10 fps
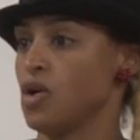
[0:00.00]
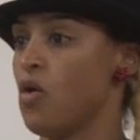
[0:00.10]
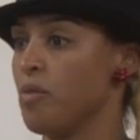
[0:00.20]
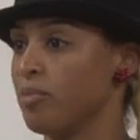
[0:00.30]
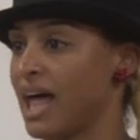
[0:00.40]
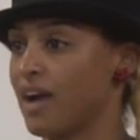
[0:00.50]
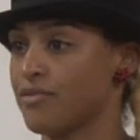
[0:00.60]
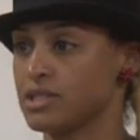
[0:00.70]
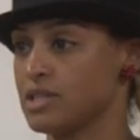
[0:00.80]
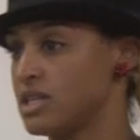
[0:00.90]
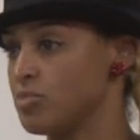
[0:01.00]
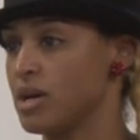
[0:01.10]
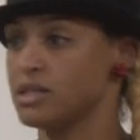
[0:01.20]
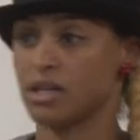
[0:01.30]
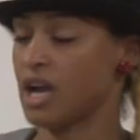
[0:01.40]
going black for six
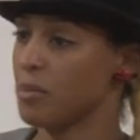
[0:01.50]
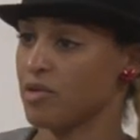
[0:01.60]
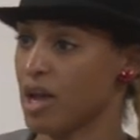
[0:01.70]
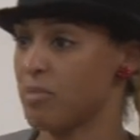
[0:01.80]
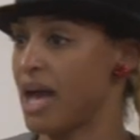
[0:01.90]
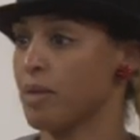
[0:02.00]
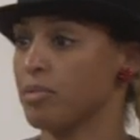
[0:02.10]
months, and coming right back